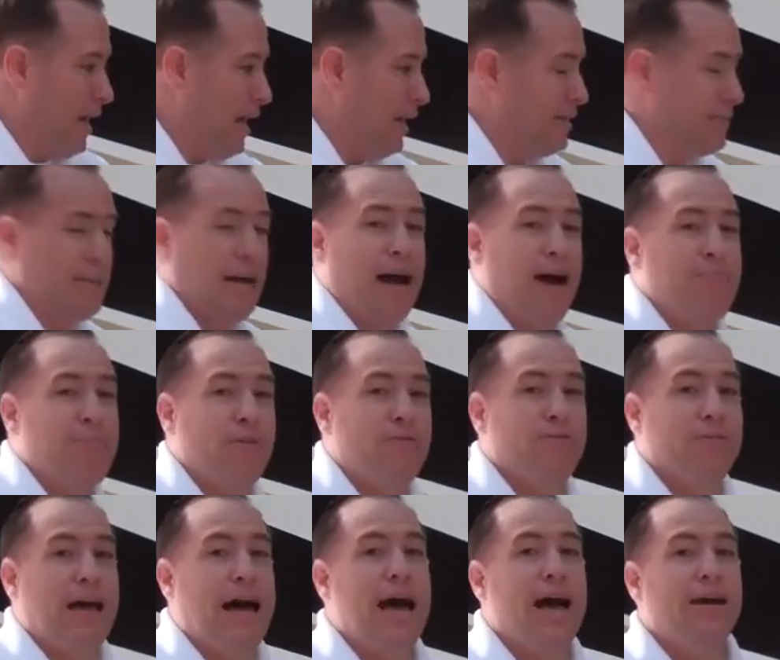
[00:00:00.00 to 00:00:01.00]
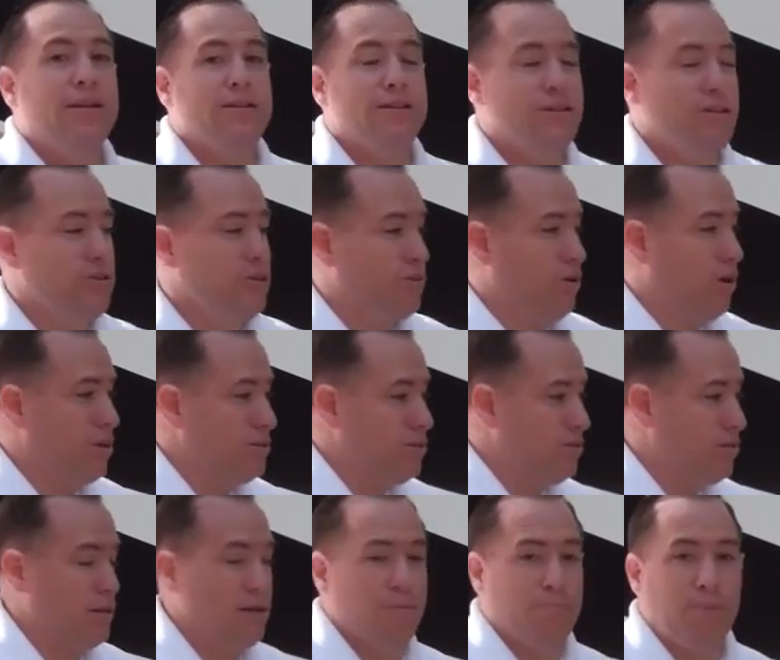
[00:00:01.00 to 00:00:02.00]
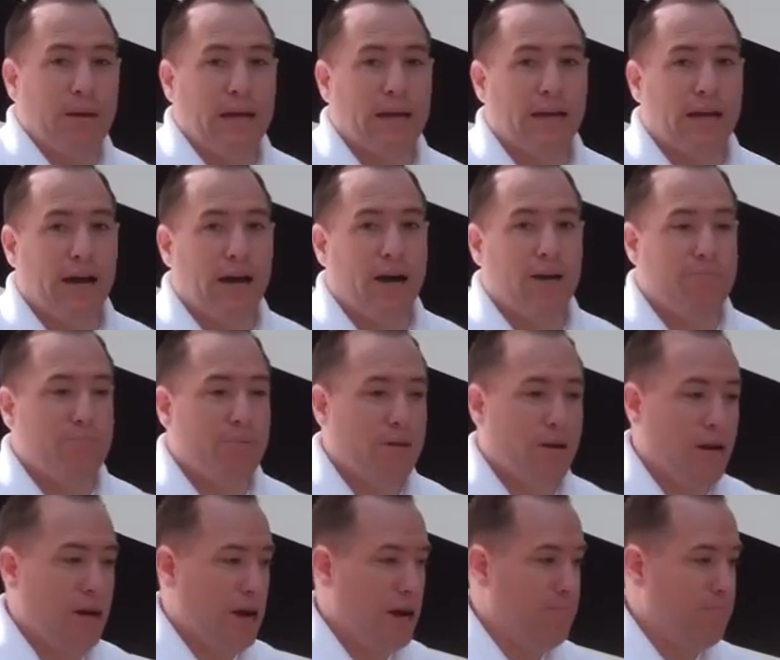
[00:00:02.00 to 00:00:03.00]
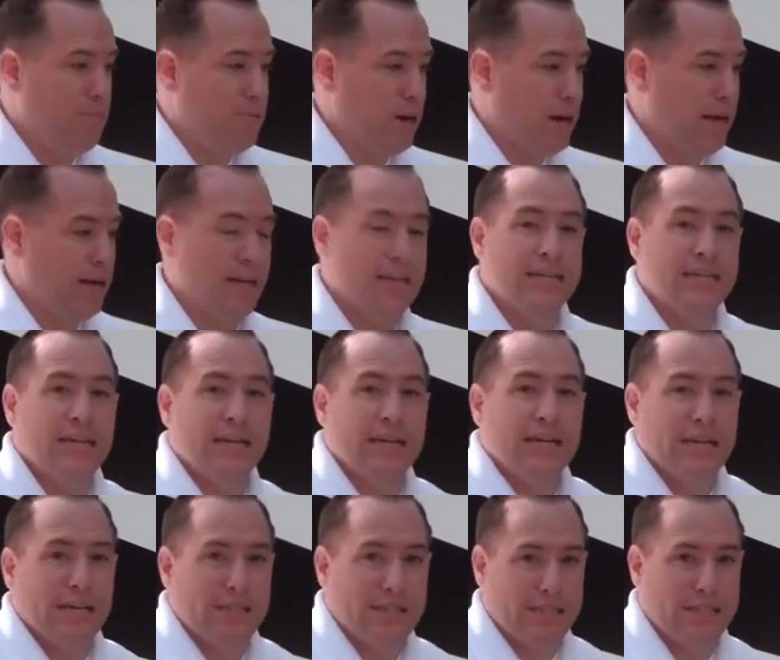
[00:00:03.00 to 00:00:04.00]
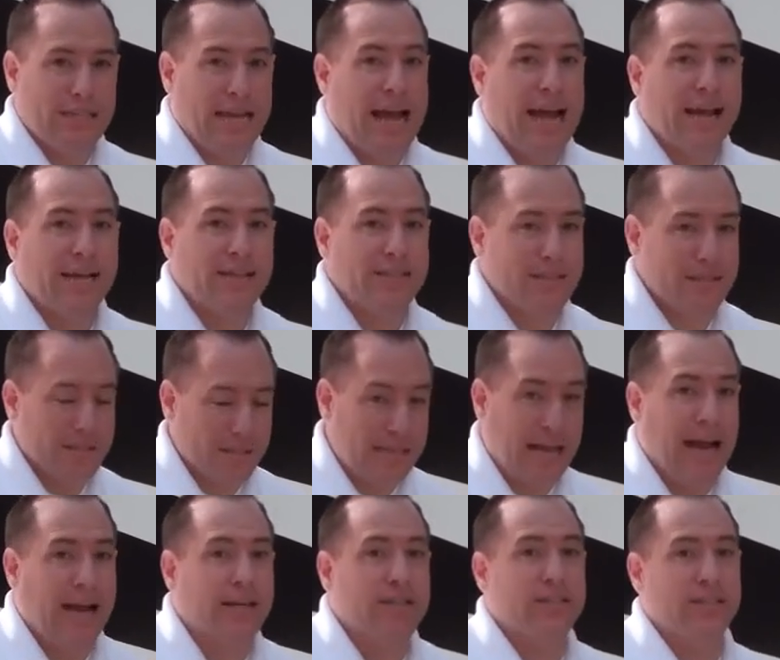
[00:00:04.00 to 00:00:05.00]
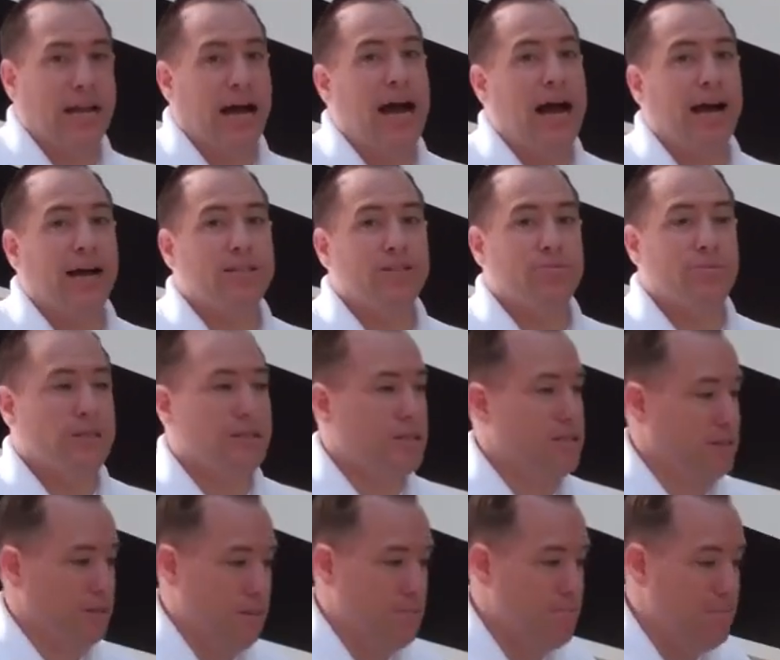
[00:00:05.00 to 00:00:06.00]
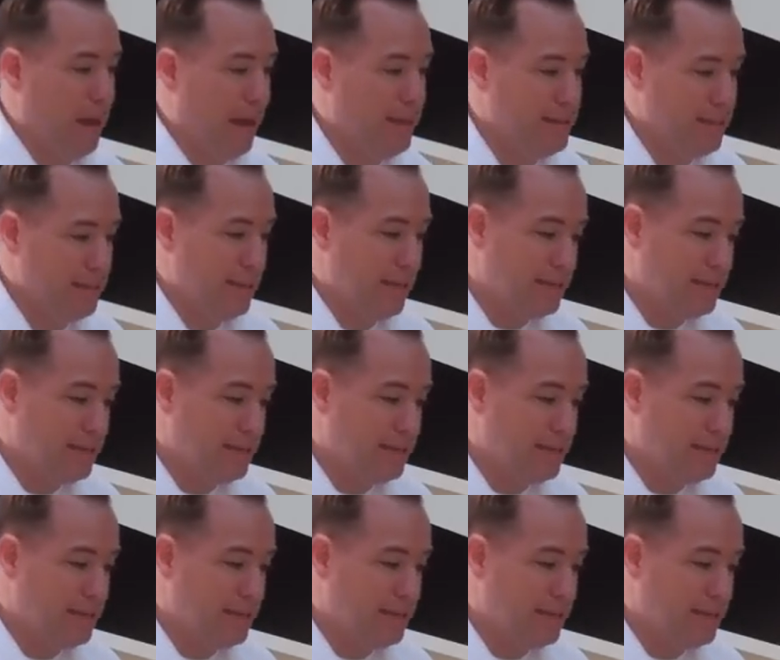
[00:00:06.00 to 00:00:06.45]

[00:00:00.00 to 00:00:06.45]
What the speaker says: On top of that, you're also going to pick up upgraded sack shocks, which is amazing.